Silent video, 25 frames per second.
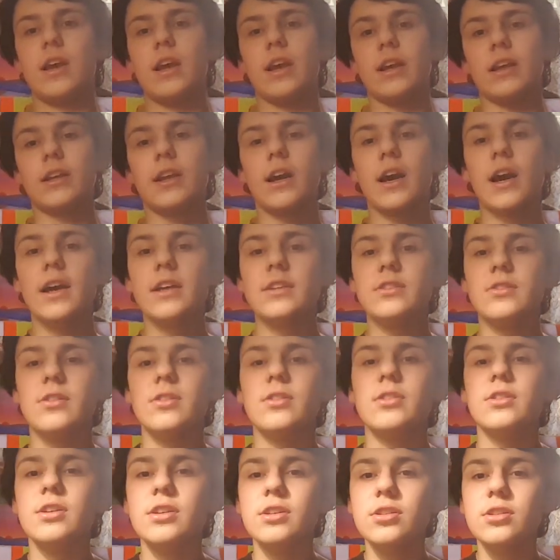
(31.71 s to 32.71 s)
And guys,
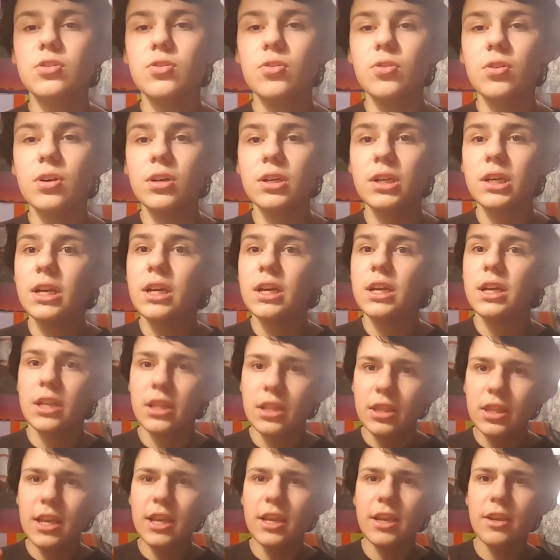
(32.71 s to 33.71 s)
on Discord,
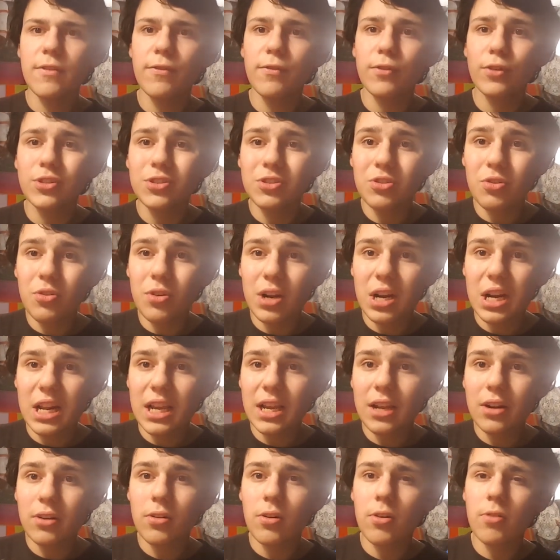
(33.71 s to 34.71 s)
thank you for
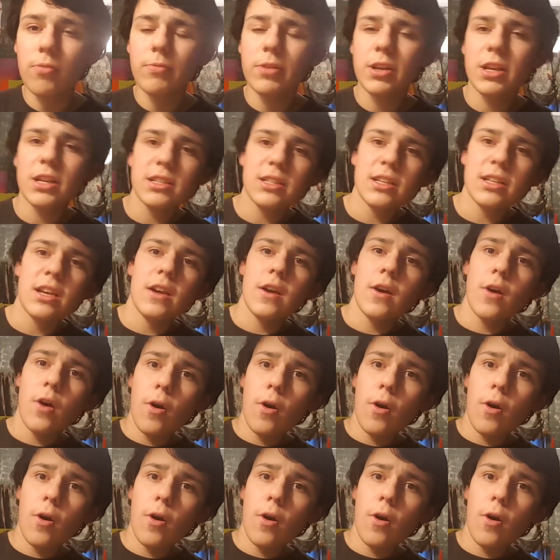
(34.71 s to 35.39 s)
joining all this.